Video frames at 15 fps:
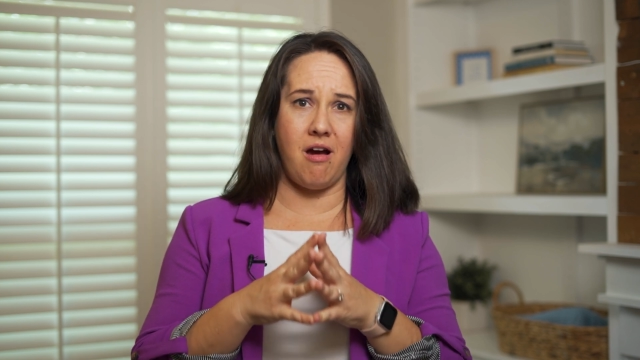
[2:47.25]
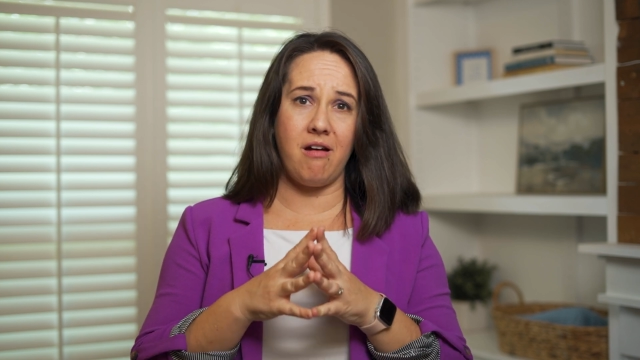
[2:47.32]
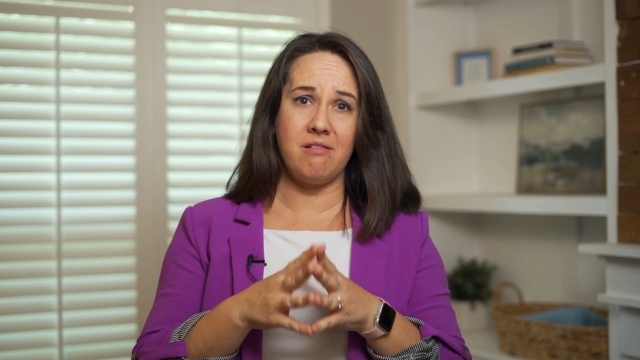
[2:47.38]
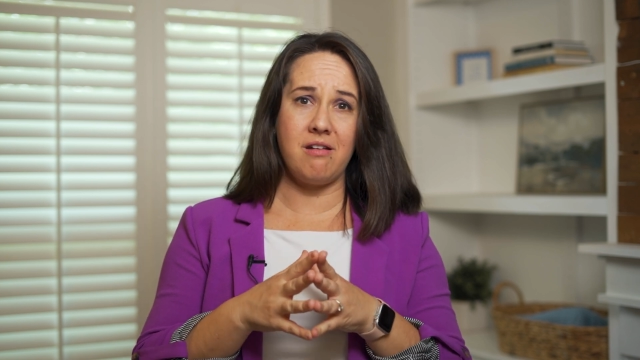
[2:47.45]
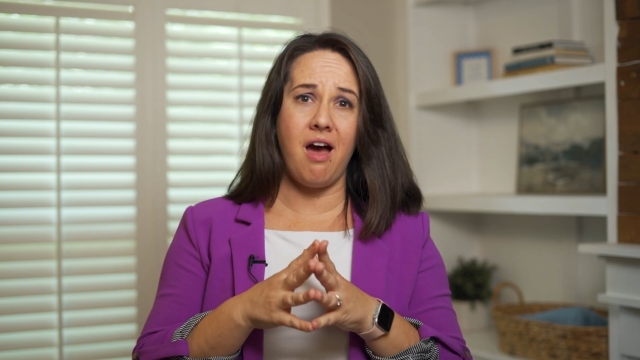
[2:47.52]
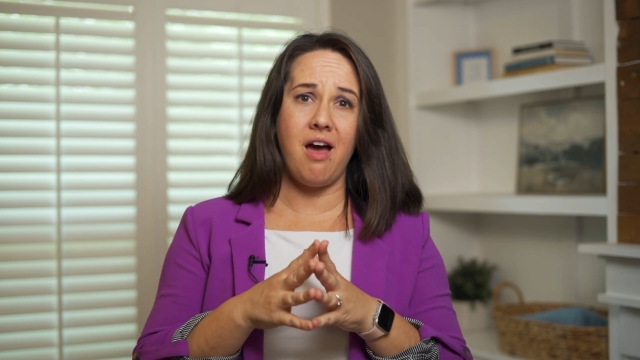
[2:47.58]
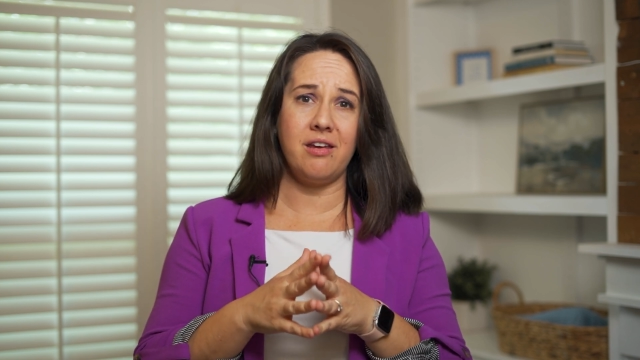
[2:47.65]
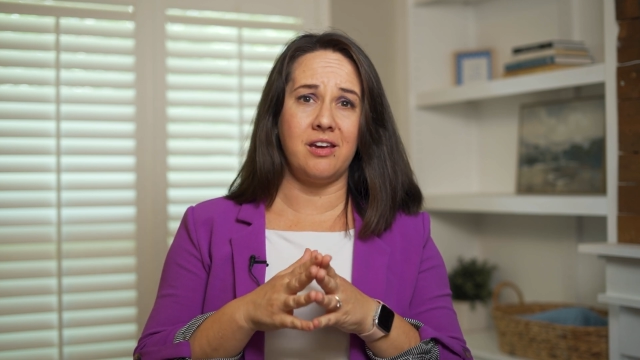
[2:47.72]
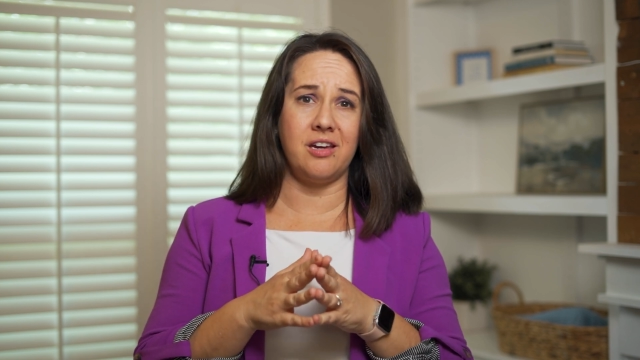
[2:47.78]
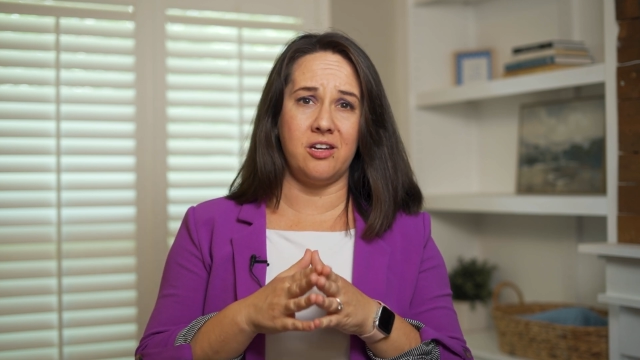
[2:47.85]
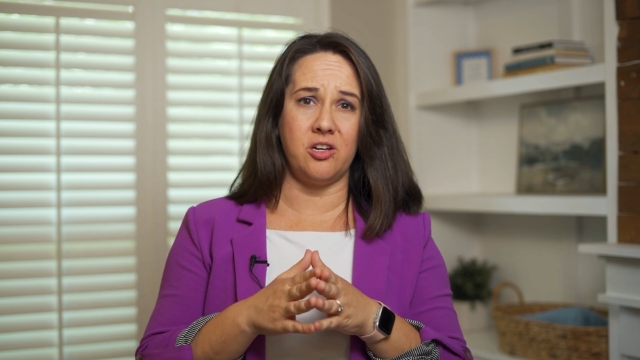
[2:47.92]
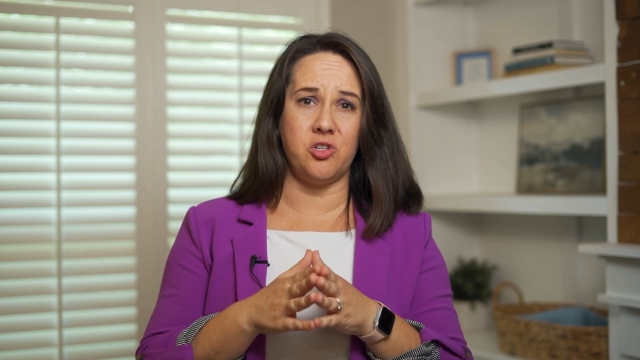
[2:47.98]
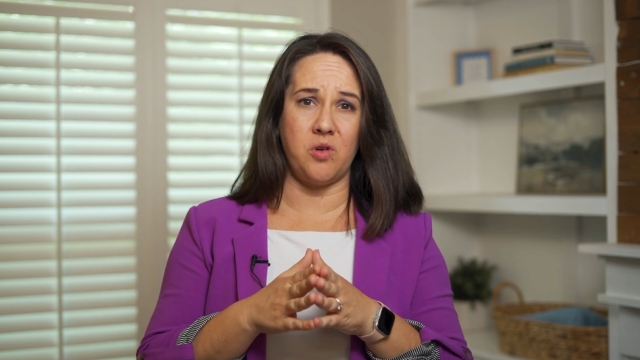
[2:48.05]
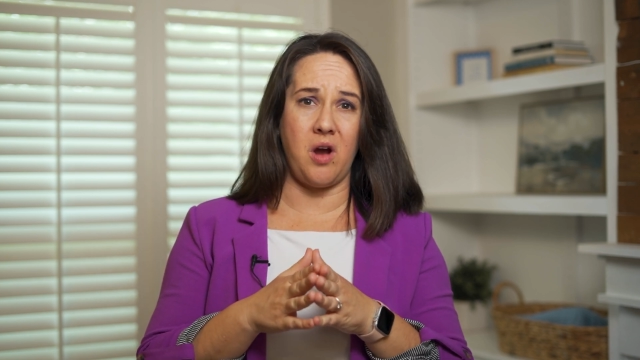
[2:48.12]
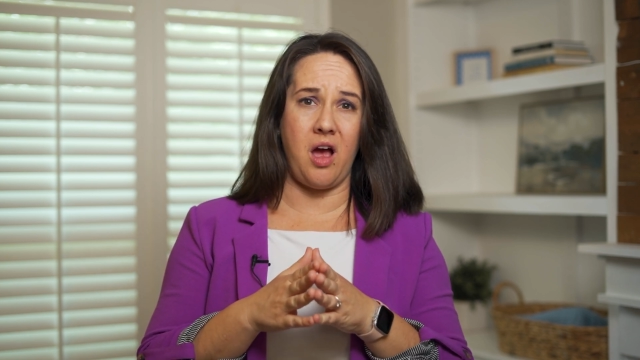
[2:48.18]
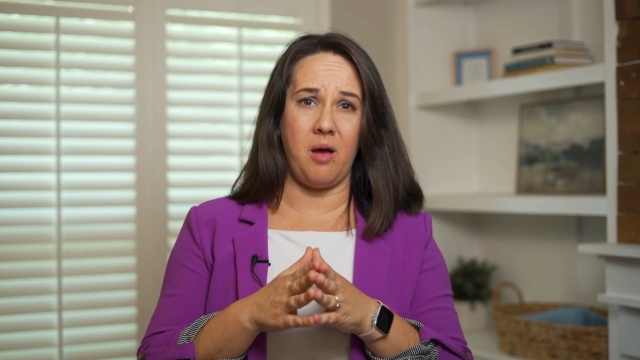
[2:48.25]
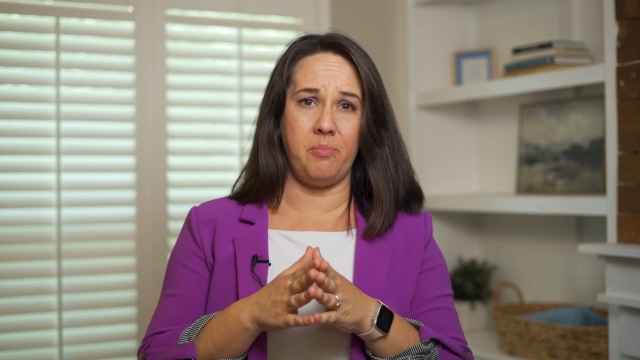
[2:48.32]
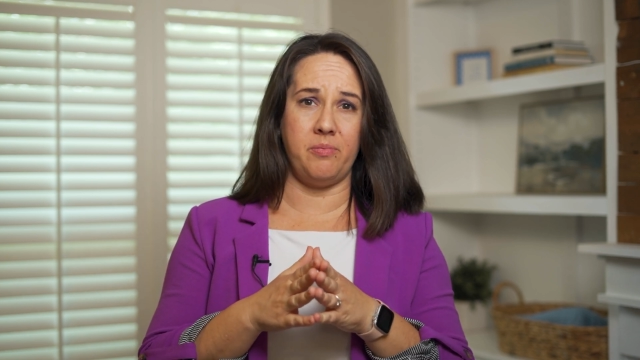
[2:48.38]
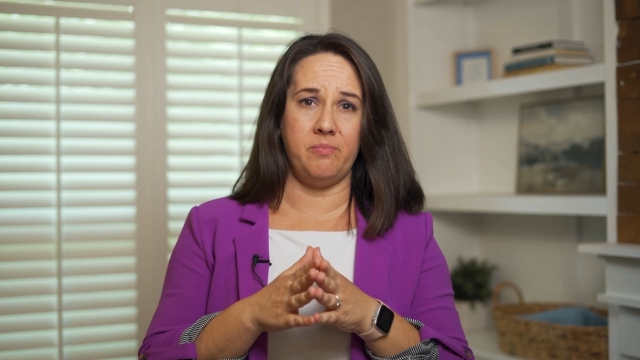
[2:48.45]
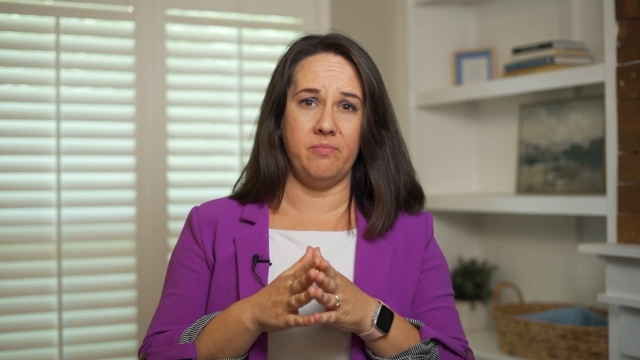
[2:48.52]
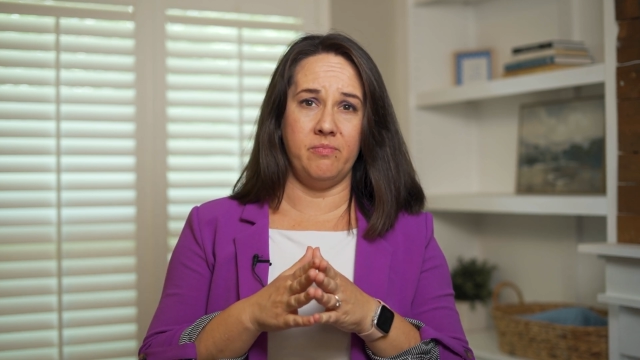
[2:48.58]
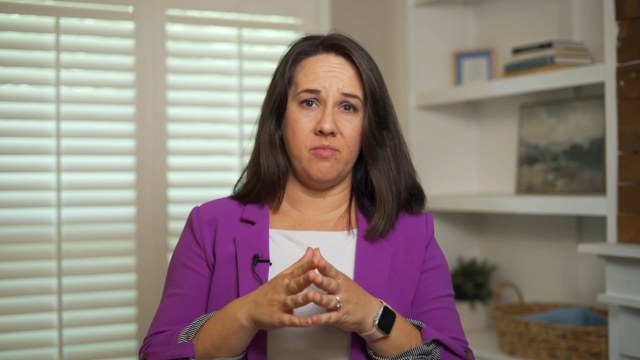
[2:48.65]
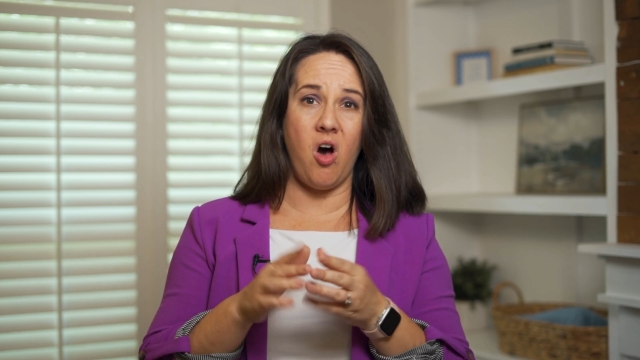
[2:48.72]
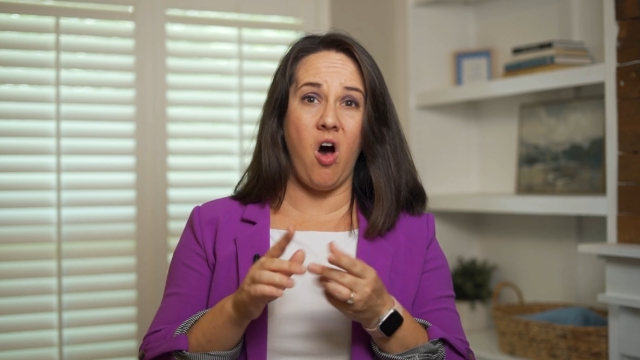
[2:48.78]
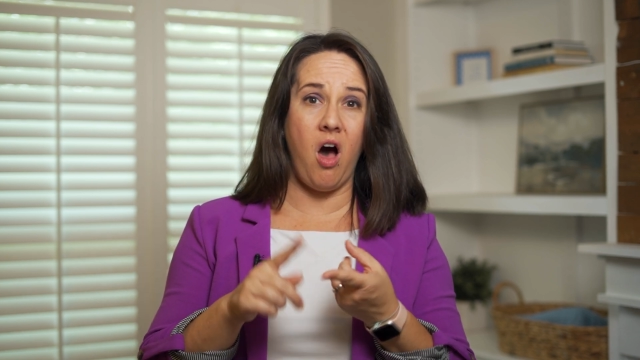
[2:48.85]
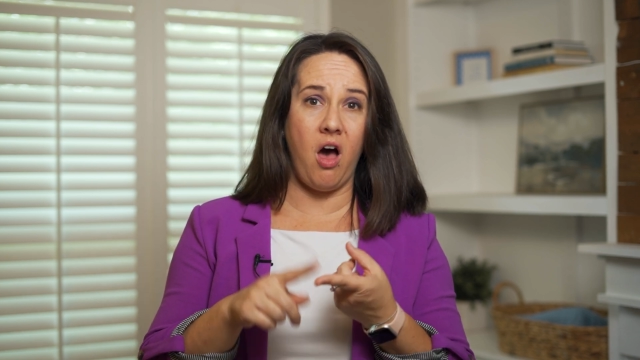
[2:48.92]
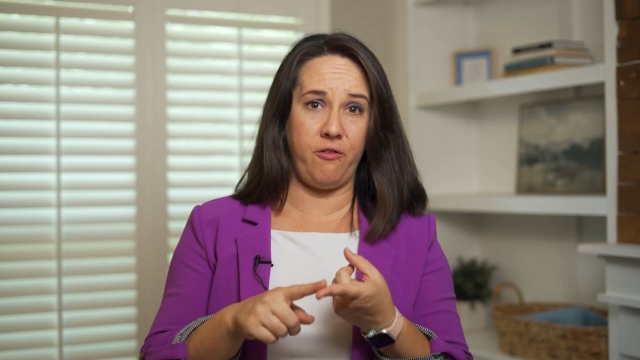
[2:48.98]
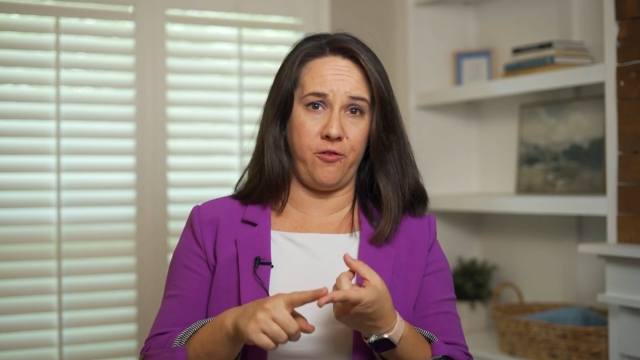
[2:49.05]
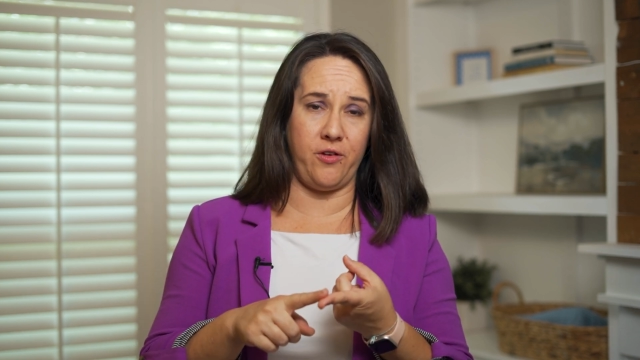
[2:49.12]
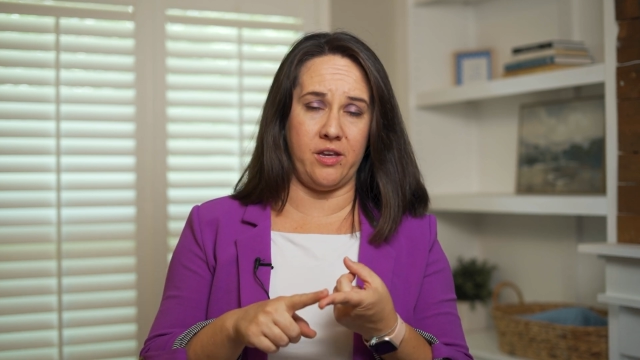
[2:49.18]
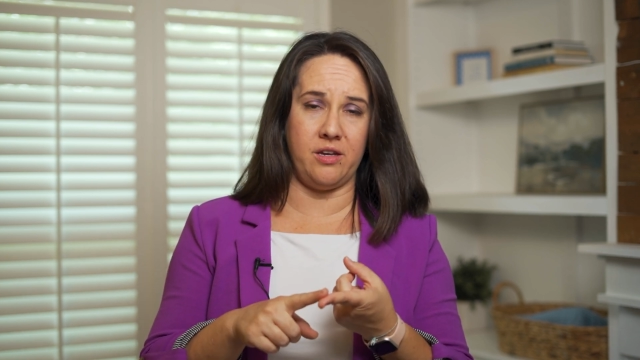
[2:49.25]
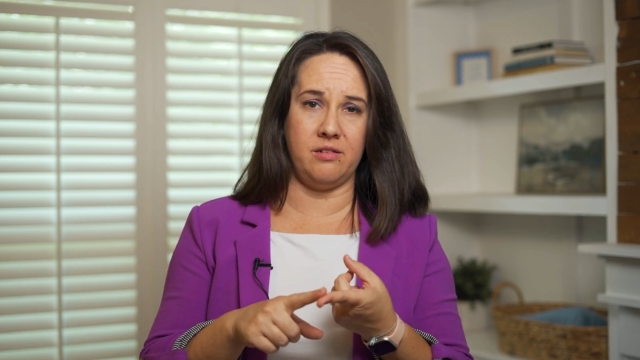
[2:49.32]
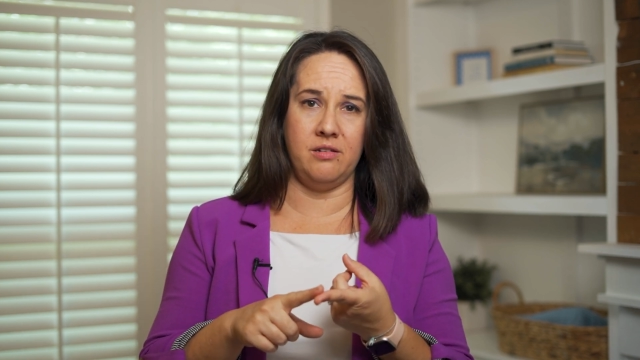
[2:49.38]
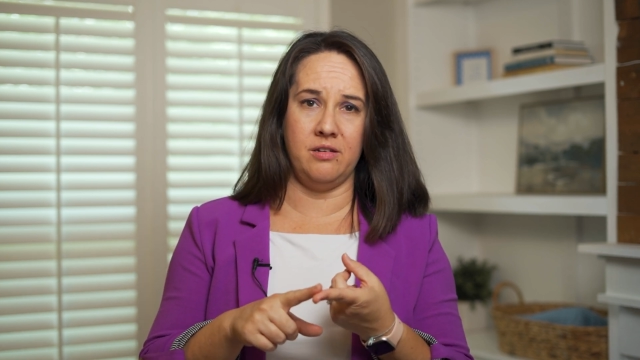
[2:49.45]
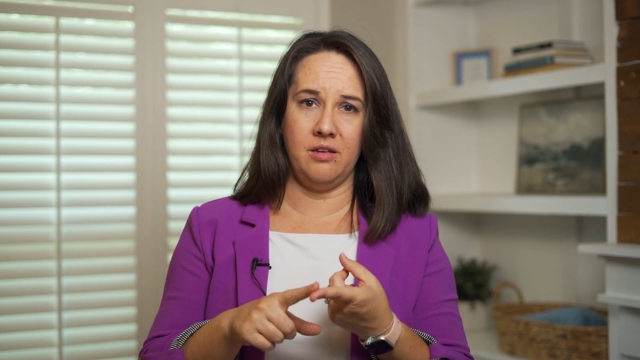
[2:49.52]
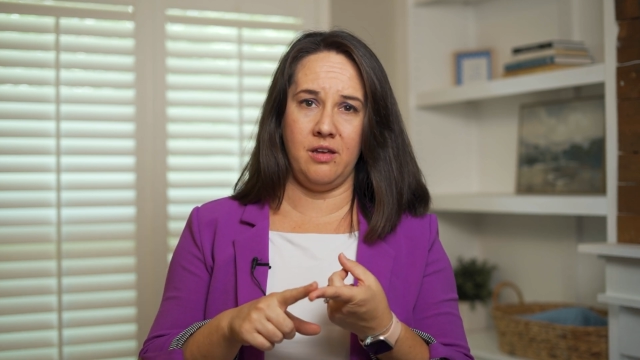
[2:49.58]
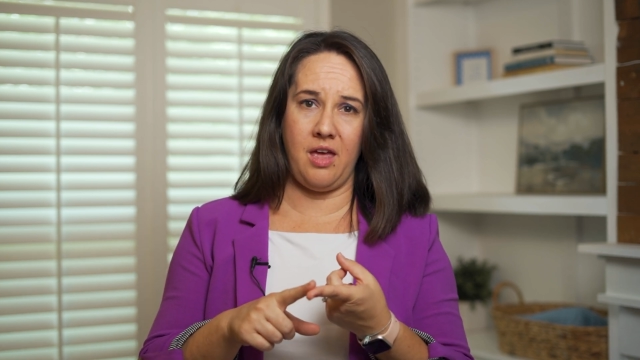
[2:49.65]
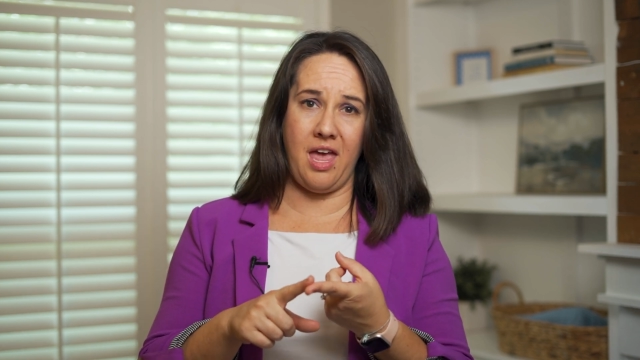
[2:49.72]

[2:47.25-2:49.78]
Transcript: are not going to drop often,